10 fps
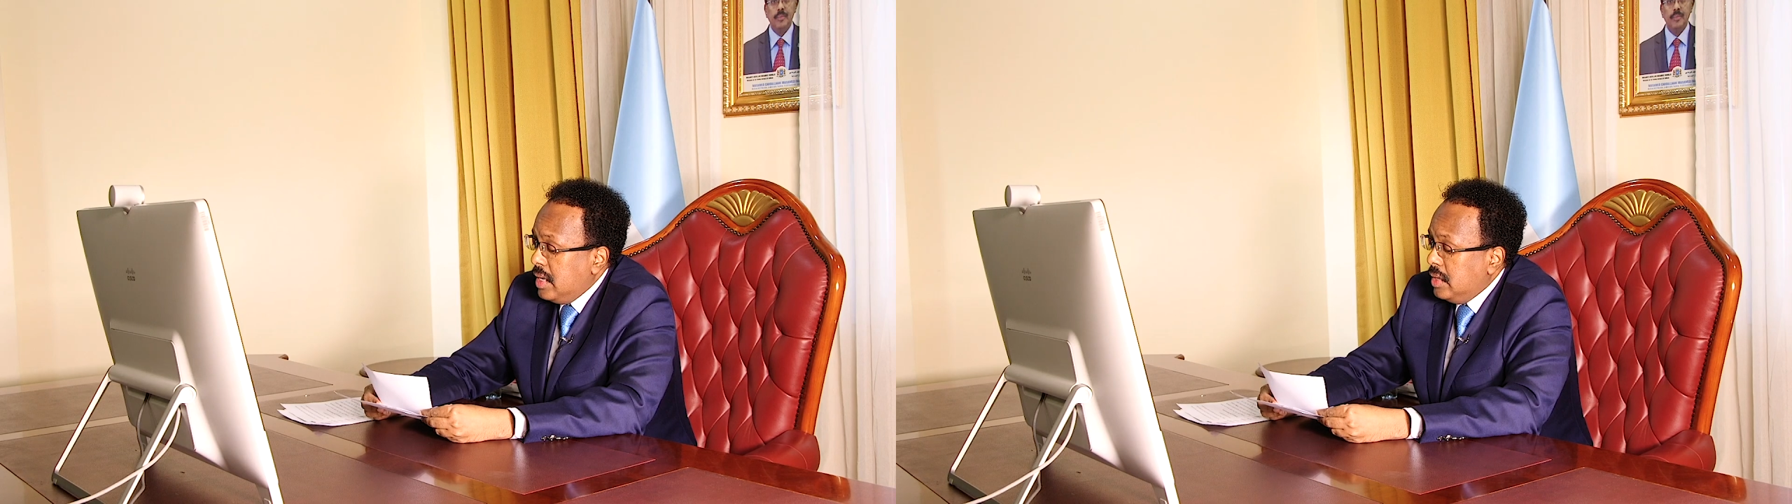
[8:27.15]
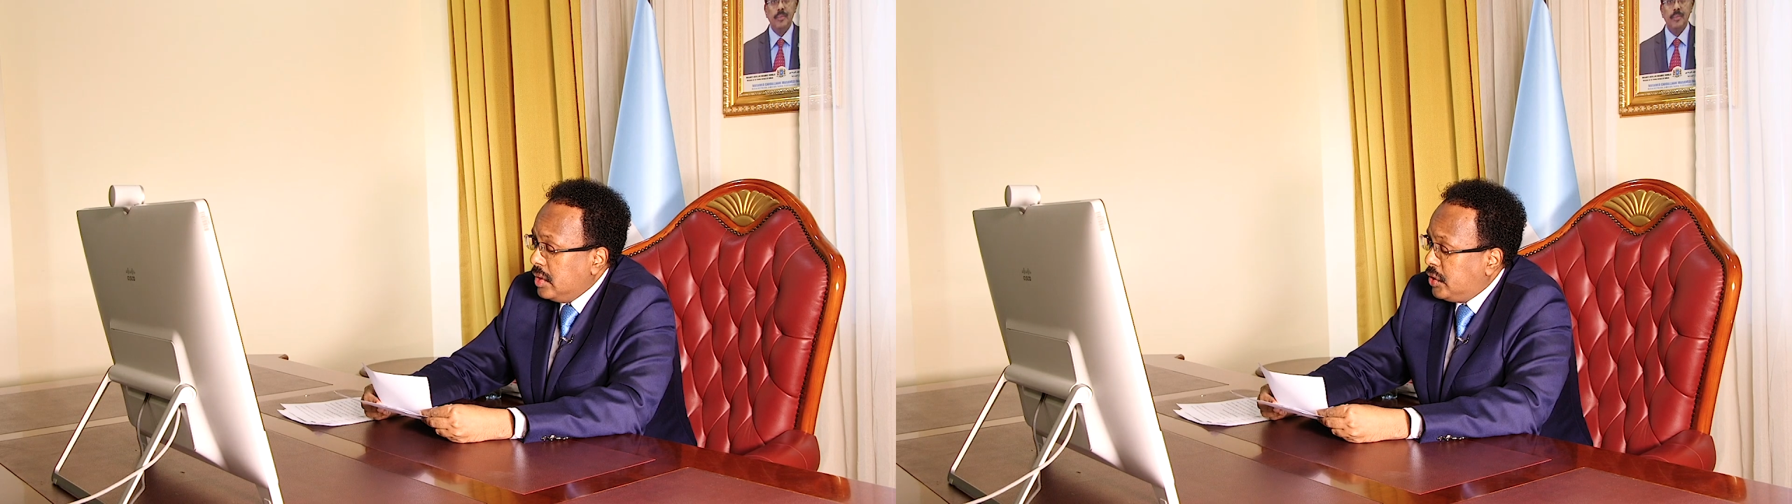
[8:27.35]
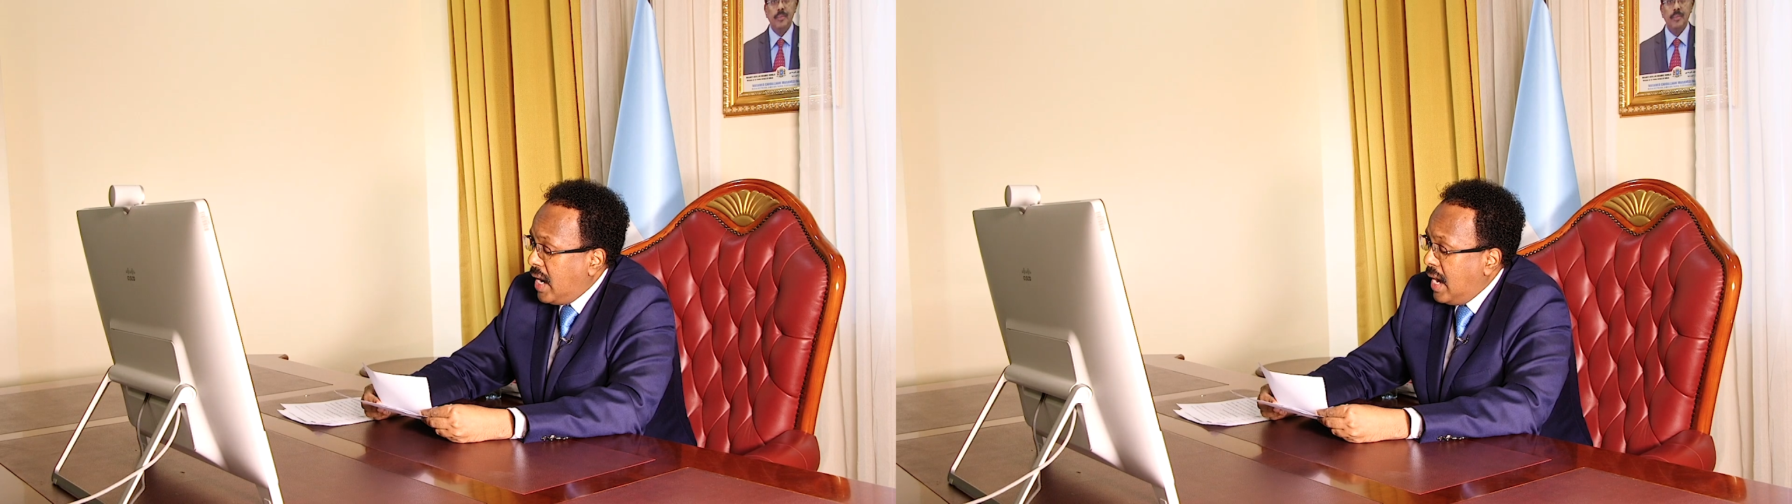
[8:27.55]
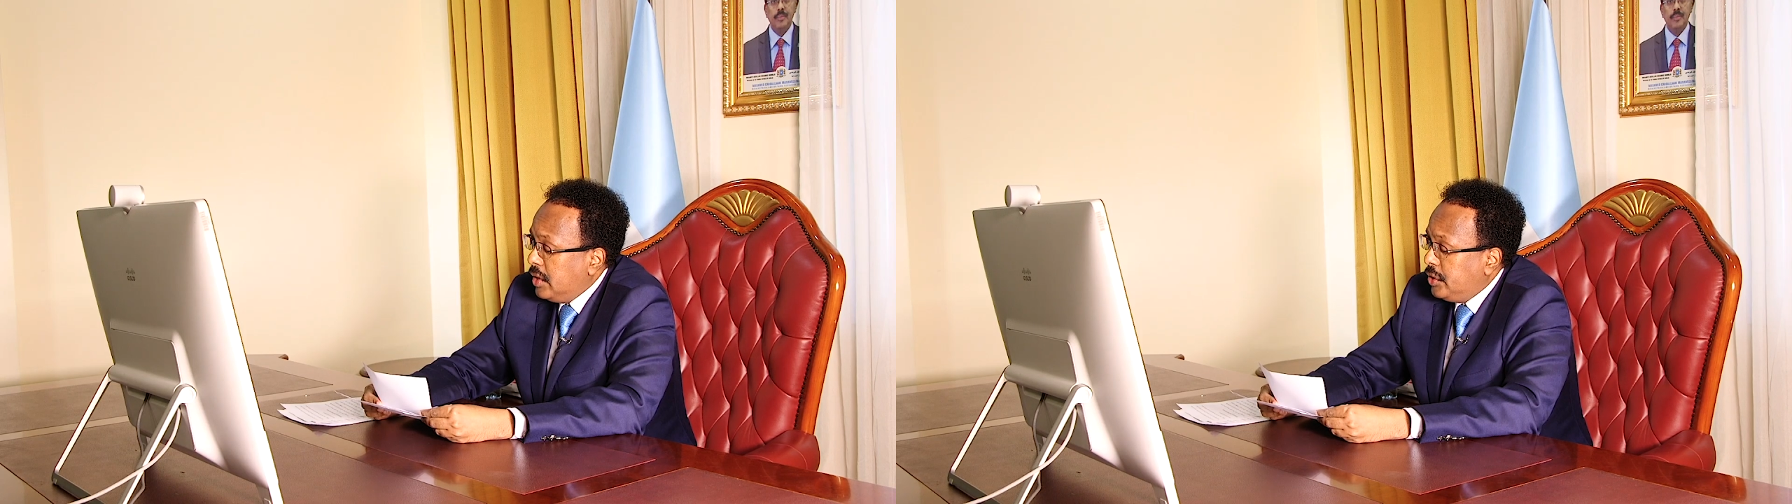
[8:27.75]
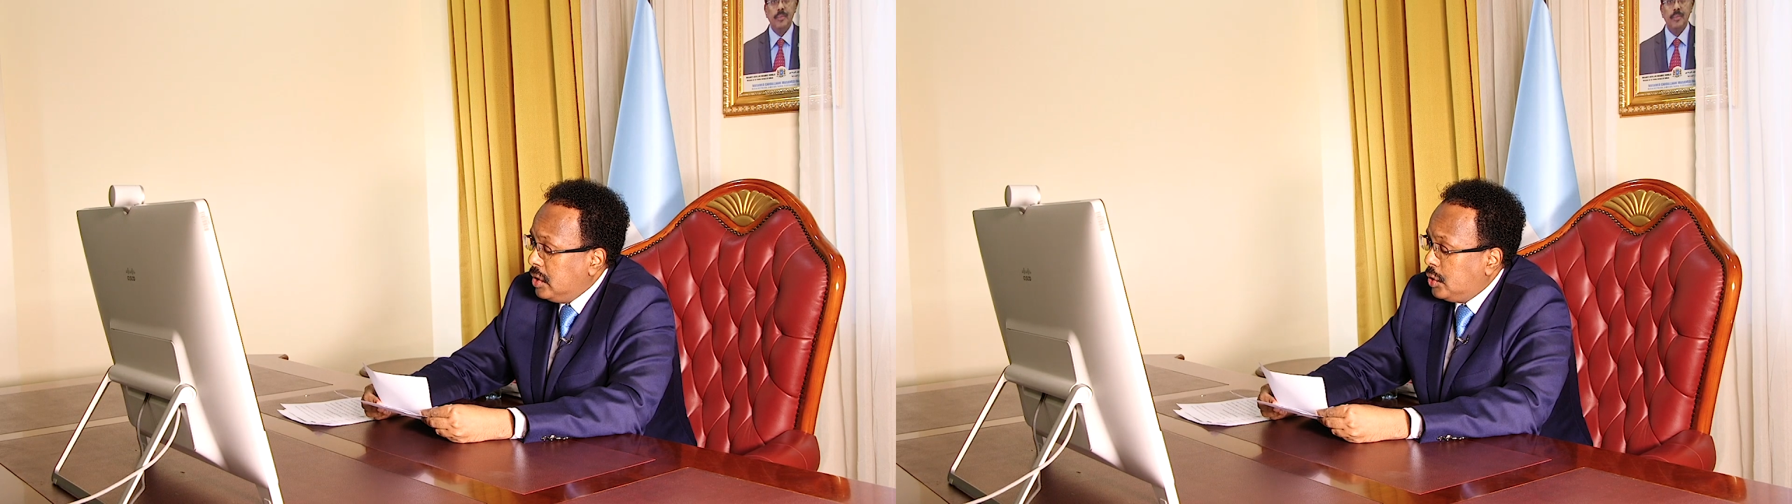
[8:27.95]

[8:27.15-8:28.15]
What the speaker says: is a challenge